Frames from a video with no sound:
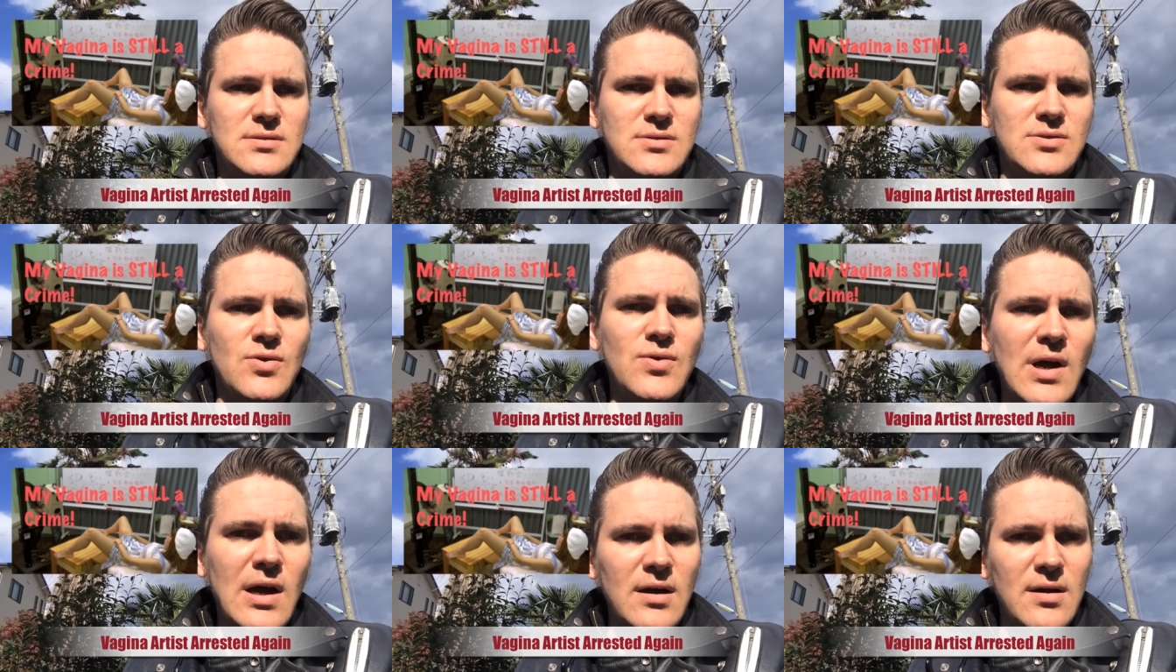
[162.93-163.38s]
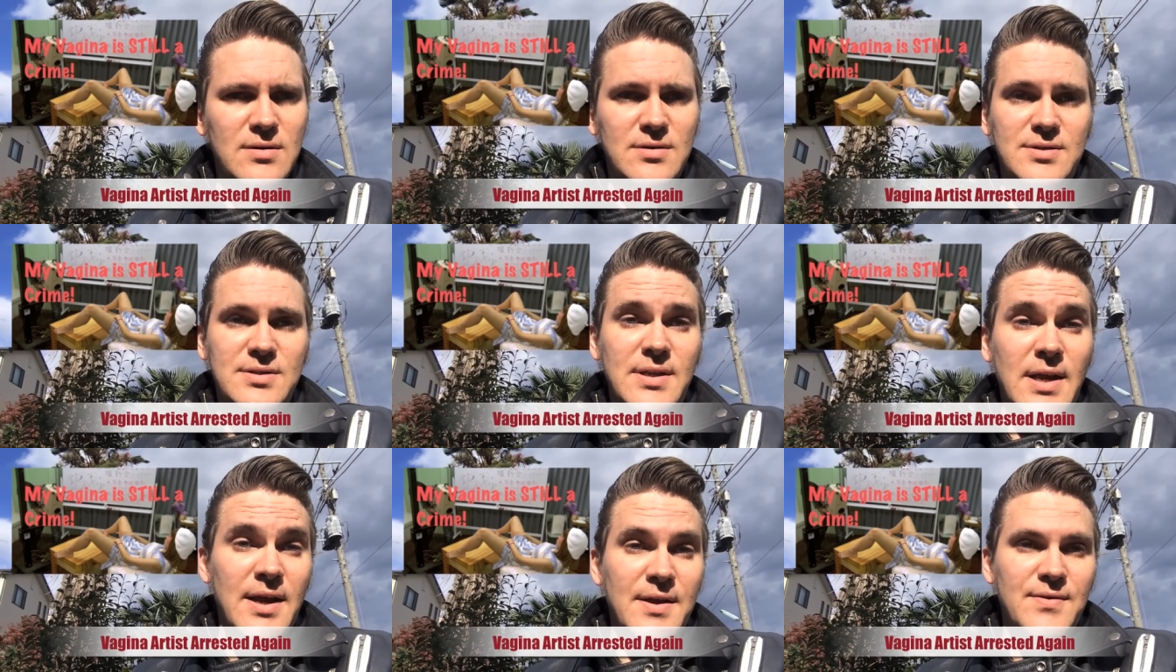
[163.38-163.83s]
do not
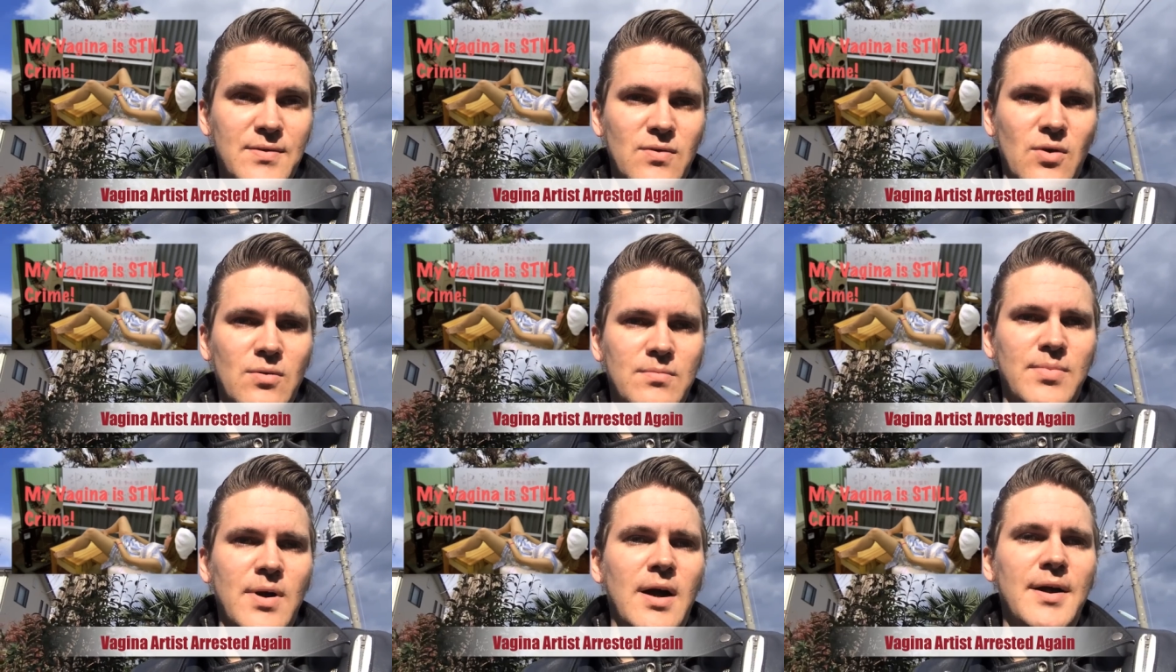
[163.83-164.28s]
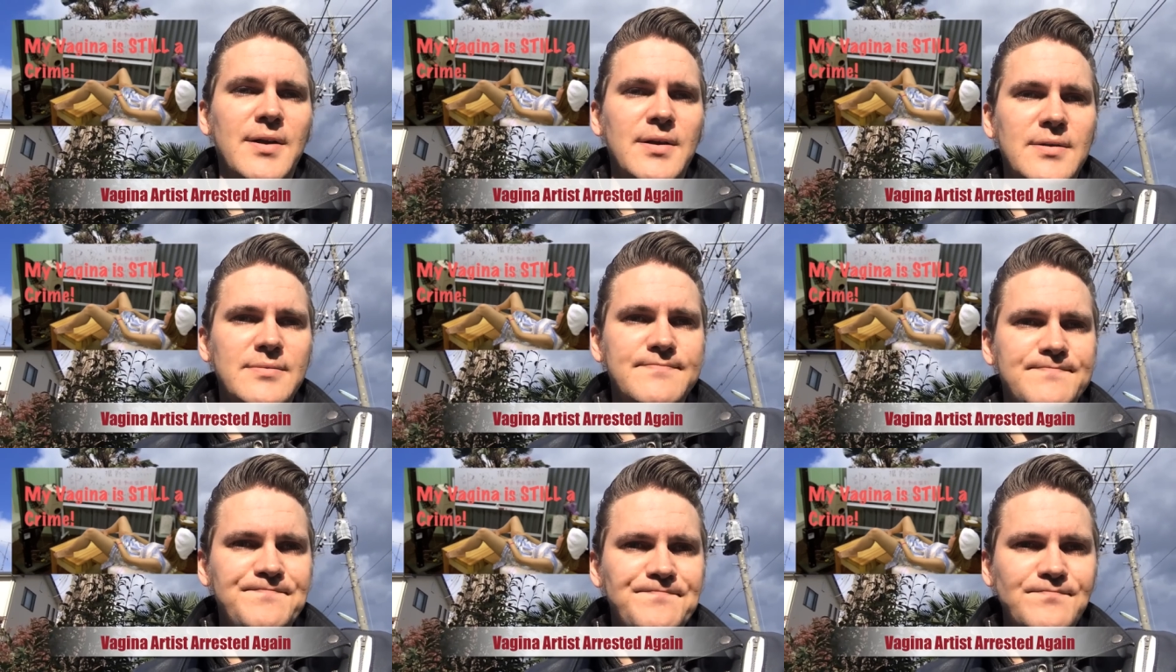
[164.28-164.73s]
understand their own
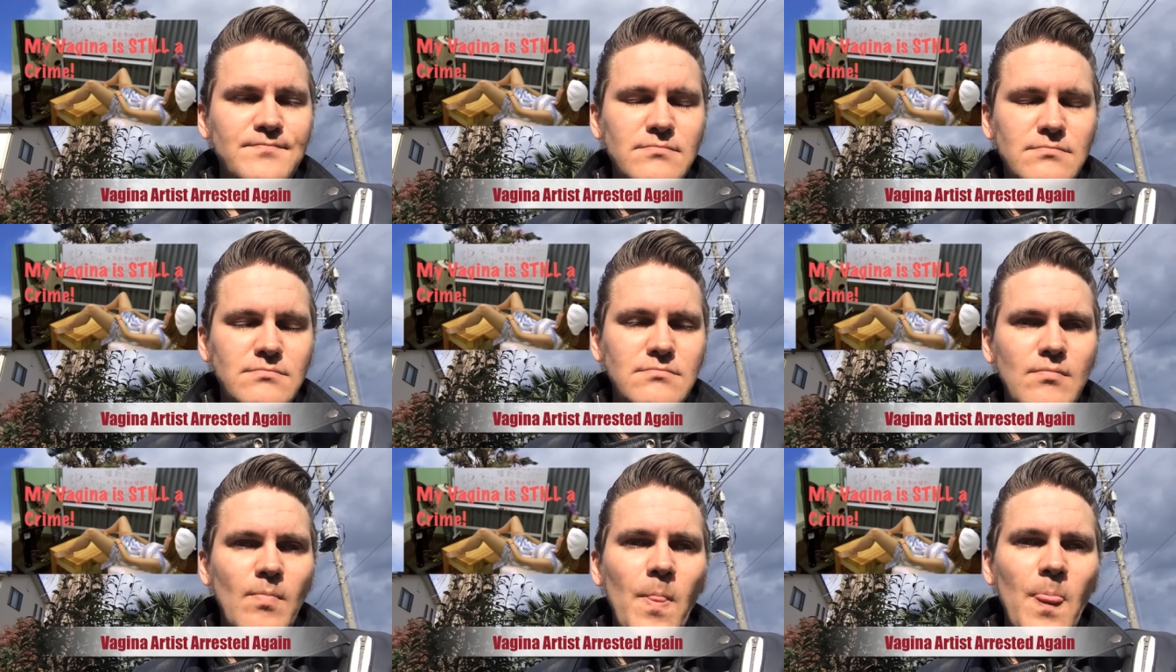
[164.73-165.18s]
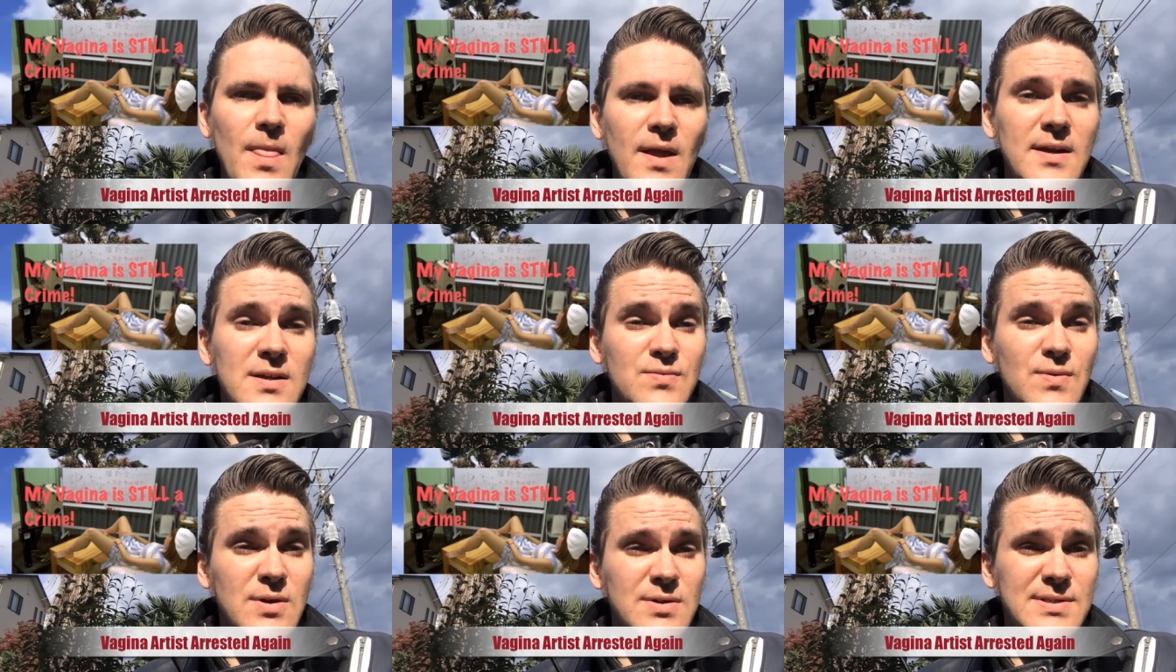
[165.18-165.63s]
body
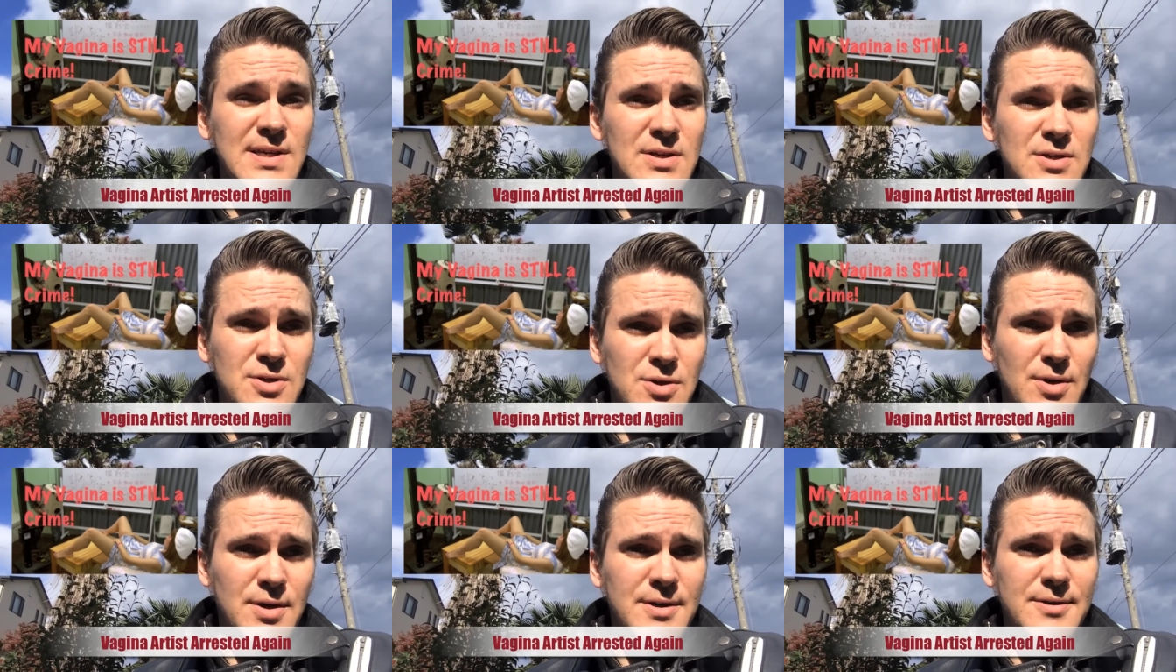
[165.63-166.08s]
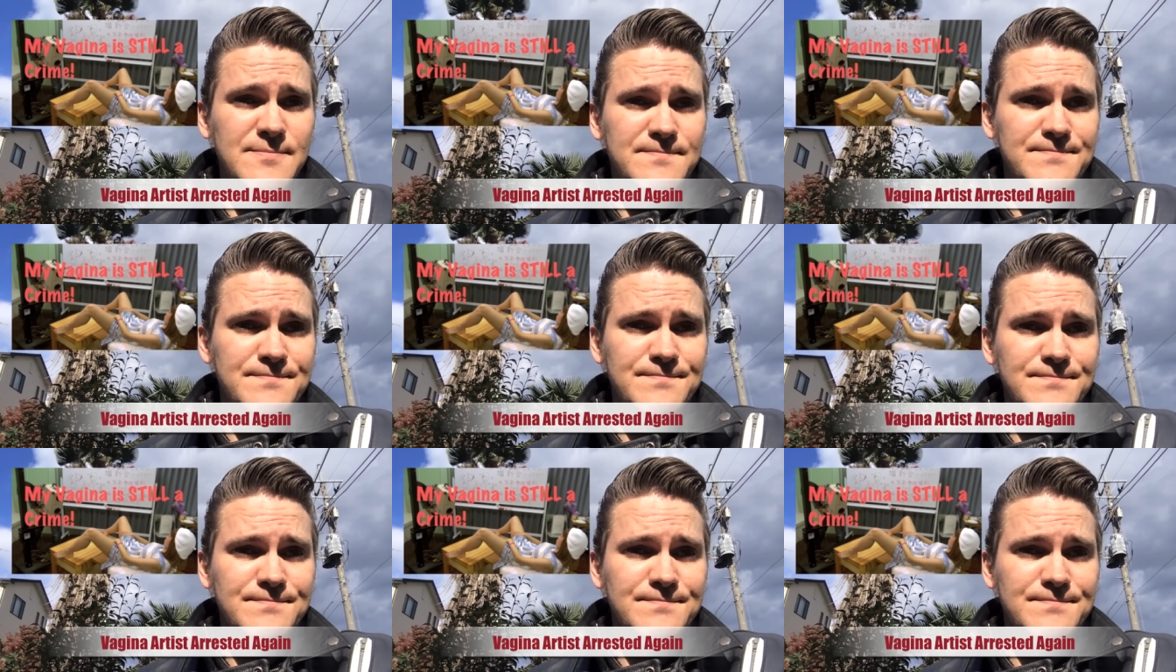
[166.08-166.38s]
as well as they should.